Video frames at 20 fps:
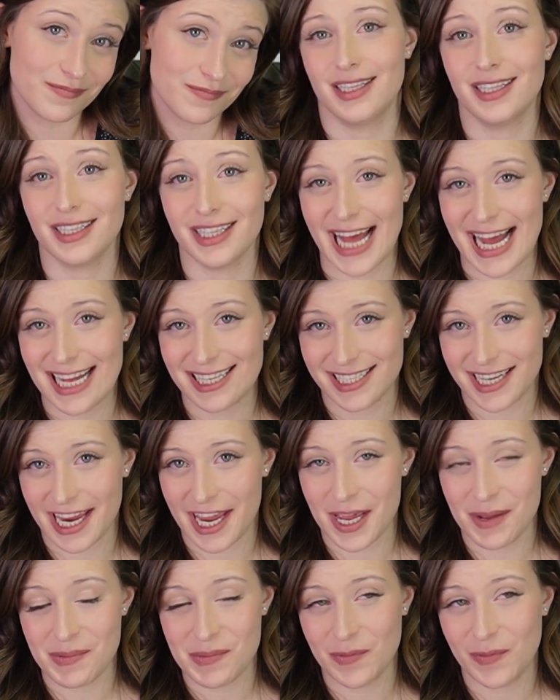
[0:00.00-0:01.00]
The last
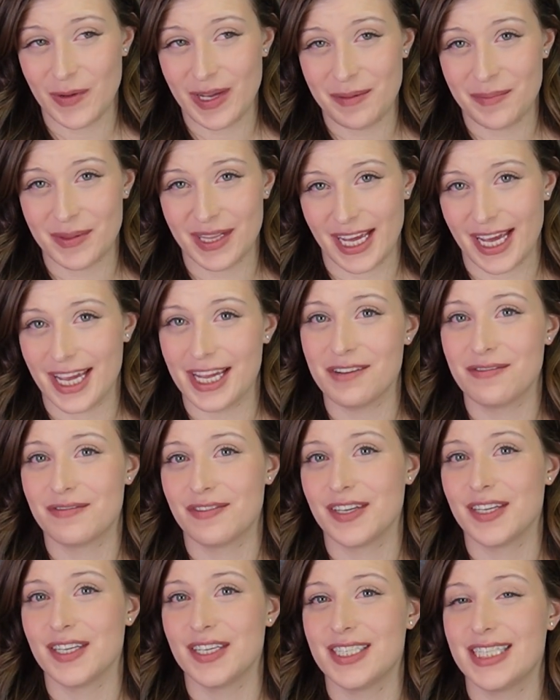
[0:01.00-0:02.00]
game we played
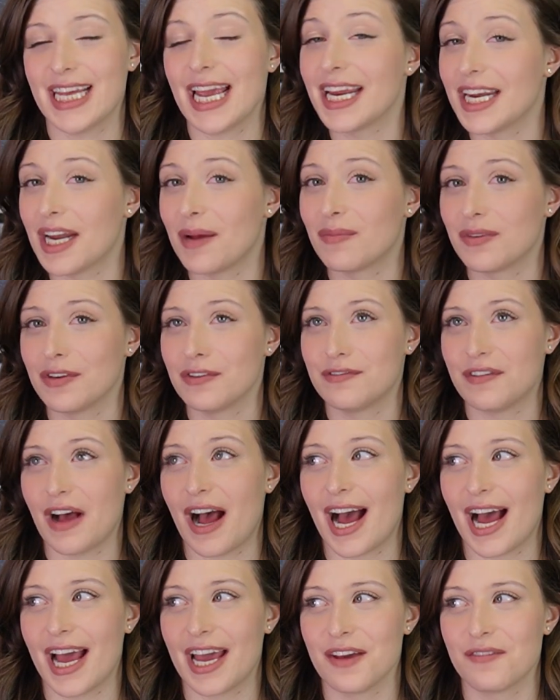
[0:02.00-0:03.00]
for day number
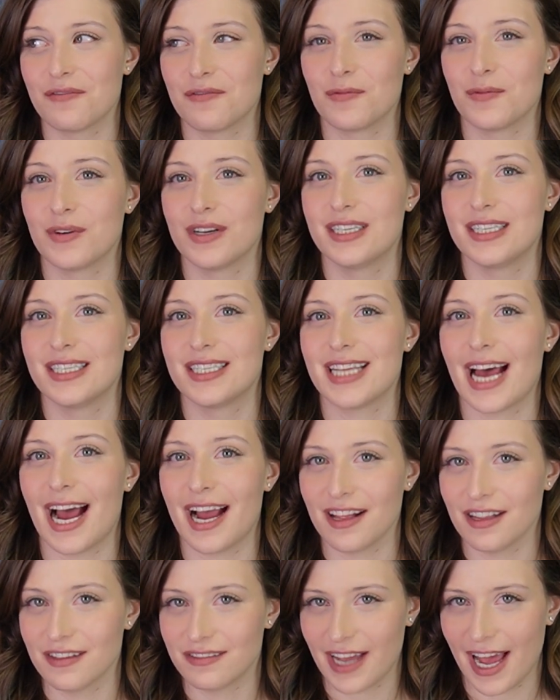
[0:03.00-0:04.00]
5 was
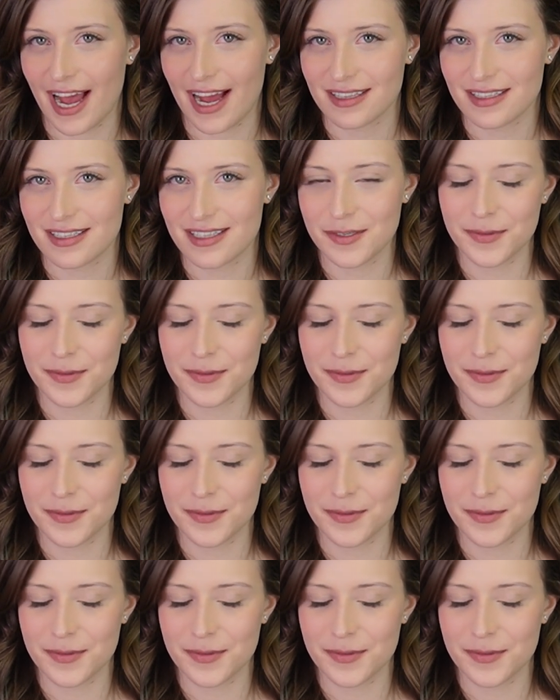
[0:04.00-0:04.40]
Isle of Cats.